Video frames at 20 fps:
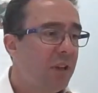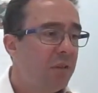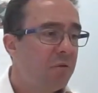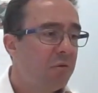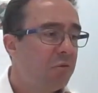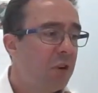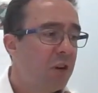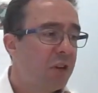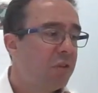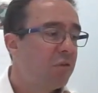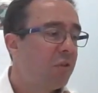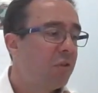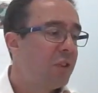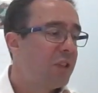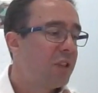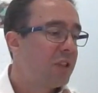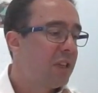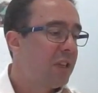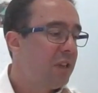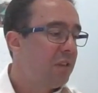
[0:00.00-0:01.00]
Russia
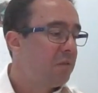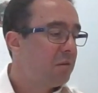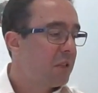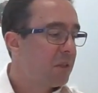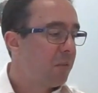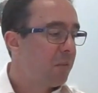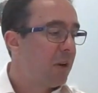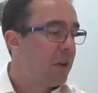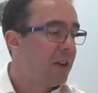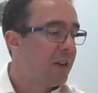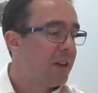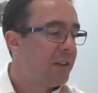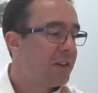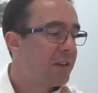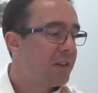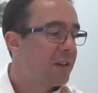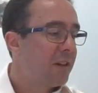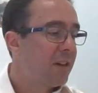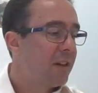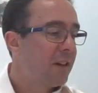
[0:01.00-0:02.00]
obviously
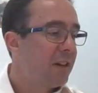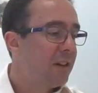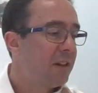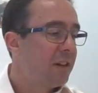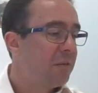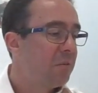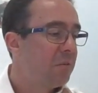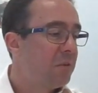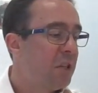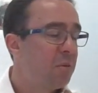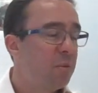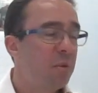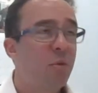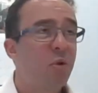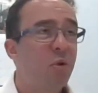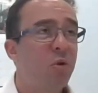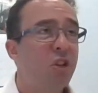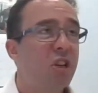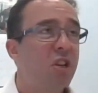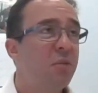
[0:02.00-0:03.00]
supplies uh,
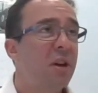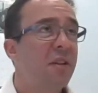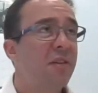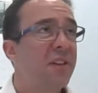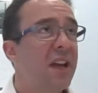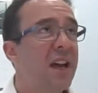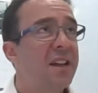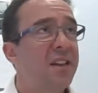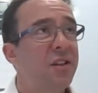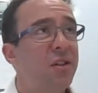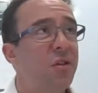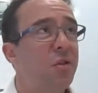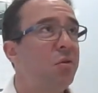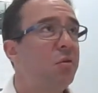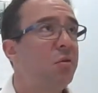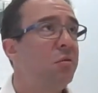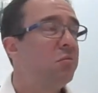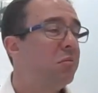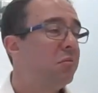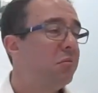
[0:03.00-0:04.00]
disproportionate amount of gas
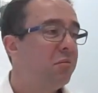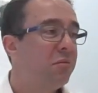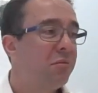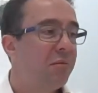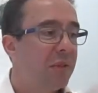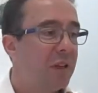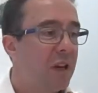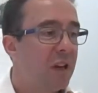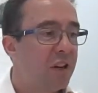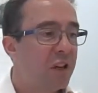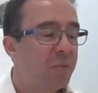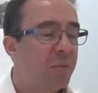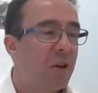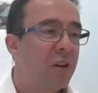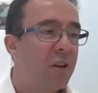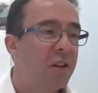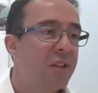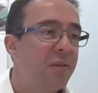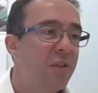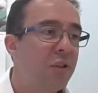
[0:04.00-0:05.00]
to large
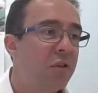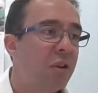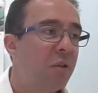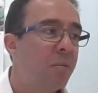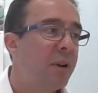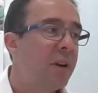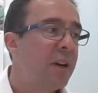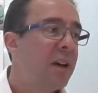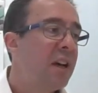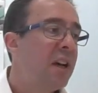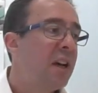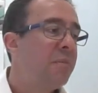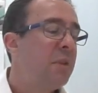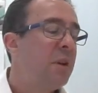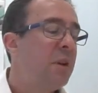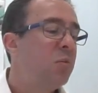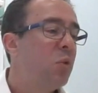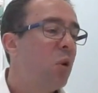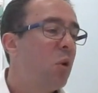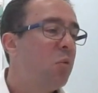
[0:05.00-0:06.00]
parts of Europe. I
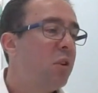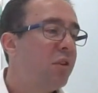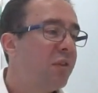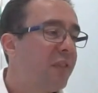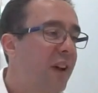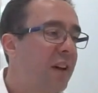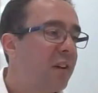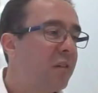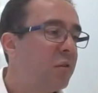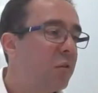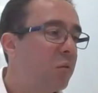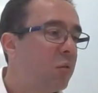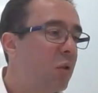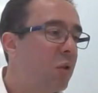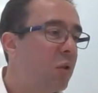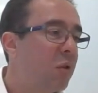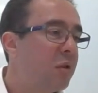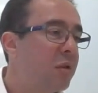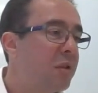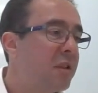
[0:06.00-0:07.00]
mean, what we found
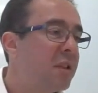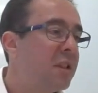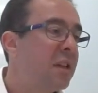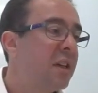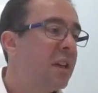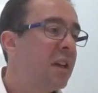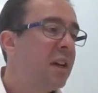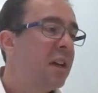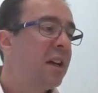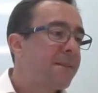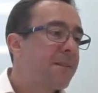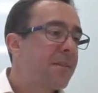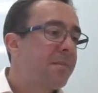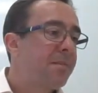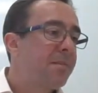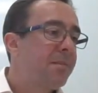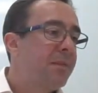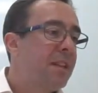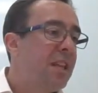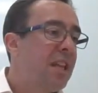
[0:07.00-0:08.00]
was,
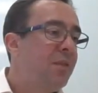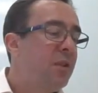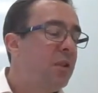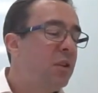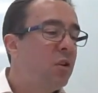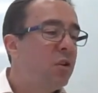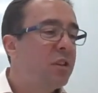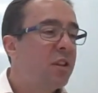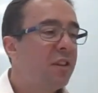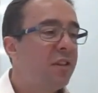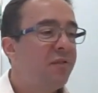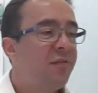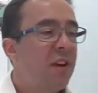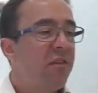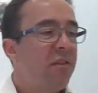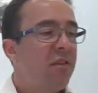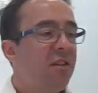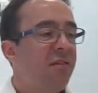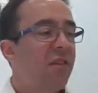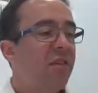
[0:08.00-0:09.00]
if you looked at the
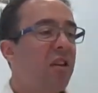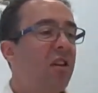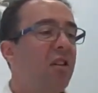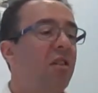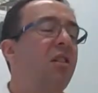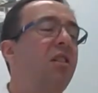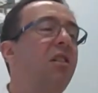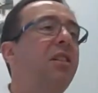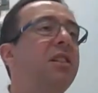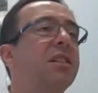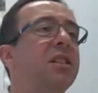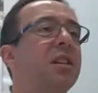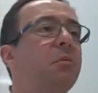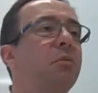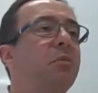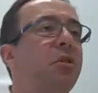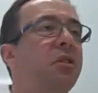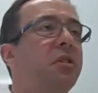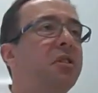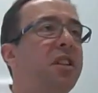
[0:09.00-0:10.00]
very, very early
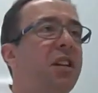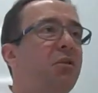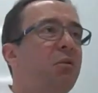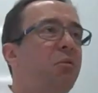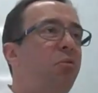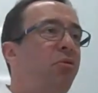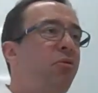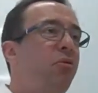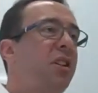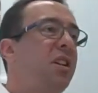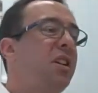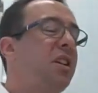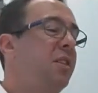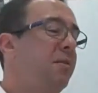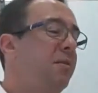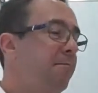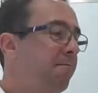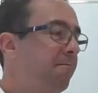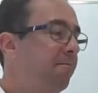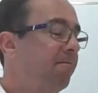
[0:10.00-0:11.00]
assumptions, they were pretty,